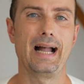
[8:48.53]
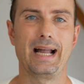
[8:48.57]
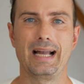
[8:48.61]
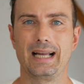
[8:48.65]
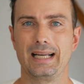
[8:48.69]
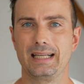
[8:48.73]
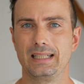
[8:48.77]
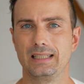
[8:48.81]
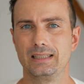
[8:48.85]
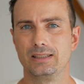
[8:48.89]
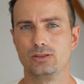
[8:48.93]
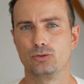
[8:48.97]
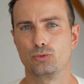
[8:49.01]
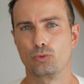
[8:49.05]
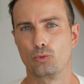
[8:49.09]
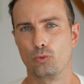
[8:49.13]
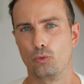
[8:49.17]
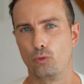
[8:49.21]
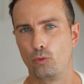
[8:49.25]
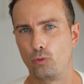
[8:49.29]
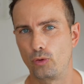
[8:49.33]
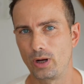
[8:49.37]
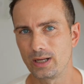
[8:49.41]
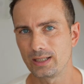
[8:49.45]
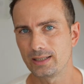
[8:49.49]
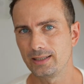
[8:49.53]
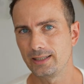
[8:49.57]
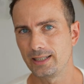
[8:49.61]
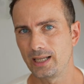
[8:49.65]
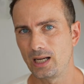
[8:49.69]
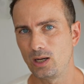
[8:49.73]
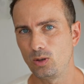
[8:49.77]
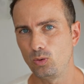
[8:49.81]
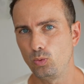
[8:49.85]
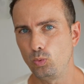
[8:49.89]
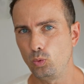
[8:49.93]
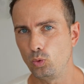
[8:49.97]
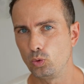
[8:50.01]
And right
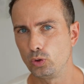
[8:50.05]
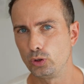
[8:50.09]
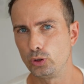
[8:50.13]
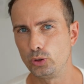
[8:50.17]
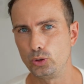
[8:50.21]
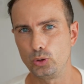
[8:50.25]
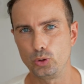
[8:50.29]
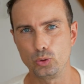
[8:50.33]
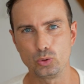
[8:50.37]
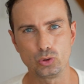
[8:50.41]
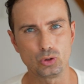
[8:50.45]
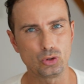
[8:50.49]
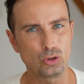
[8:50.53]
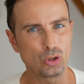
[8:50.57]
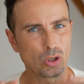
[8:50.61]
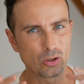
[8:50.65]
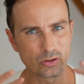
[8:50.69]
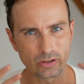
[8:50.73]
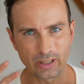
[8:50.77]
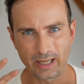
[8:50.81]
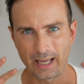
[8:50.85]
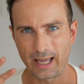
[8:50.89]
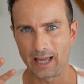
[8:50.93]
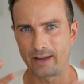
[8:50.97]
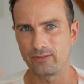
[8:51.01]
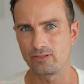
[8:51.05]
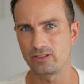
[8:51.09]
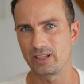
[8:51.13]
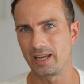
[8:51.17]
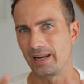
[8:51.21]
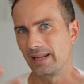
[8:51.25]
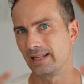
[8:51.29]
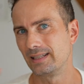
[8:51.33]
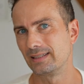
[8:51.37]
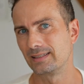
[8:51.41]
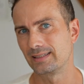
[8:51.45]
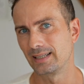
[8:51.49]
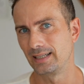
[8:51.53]
now, you don't have
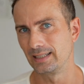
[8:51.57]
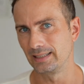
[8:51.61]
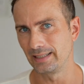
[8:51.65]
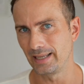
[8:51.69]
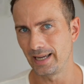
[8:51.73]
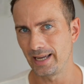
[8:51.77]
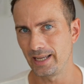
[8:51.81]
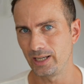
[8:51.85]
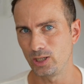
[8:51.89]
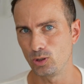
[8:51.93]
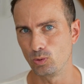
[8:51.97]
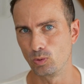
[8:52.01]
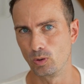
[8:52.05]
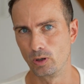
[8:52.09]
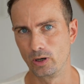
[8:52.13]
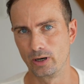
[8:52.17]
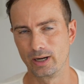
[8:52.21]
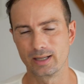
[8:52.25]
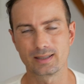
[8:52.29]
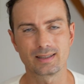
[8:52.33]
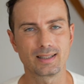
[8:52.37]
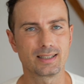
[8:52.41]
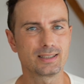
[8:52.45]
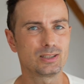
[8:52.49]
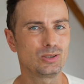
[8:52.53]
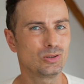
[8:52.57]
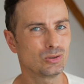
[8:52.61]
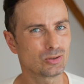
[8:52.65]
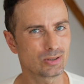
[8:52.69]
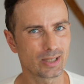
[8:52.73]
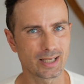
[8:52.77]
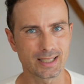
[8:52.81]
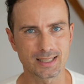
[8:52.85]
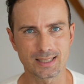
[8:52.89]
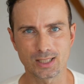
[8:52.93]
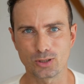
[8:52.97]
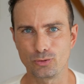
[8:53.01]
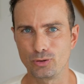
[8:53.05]
that insight anywhere unless you
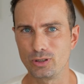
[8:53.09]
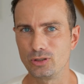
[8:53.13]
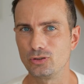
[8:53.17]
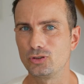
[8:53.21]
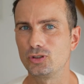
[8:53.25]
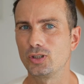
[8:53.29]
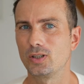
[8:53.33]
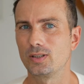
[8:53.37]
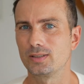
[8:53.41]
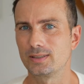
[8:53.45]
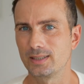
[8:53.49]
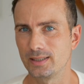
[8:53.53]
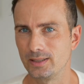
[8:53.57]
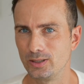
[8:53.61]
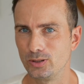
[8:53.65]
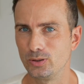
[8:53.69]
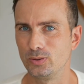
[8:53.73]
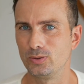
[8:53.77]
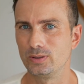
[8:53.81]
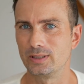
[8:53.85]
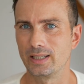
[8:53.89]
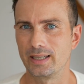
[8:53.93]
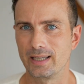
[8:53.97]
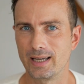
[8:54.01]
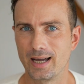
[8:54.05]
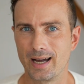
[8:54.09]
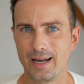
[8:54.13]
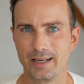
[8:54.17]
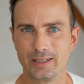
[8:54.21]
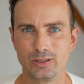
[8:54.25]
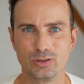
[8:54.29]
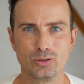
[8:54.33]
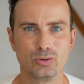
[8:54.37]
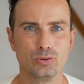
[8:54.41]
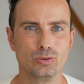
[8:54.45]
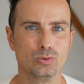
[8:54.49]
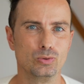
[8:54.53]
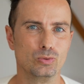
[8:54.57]
take screenshots and use AI
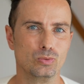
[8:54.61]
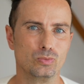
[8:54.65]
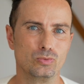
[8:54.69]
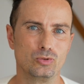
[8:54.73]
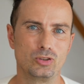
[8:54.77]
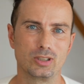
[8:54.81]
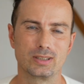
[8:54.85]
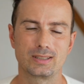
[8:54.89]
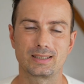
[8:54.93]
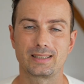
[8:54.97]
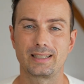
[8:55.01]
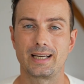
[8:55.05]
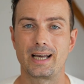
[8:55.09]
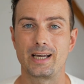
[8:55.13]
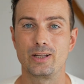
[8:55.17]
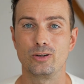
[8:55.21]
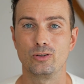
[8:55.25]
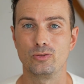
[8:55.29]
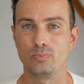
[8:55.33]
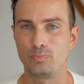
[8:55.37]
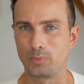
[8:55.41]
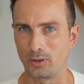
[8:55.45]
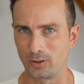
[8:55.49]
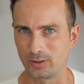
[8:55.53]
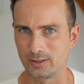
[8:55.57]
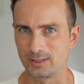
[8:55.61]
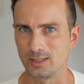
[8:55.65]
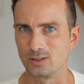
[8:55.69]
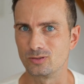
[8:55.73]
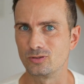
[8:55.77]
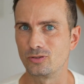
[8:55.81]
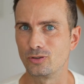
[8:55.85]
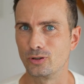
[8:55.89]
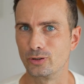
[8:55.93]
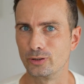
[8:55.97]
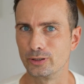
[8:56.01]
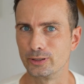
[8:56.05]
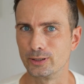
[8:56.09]
to just kind of parse it for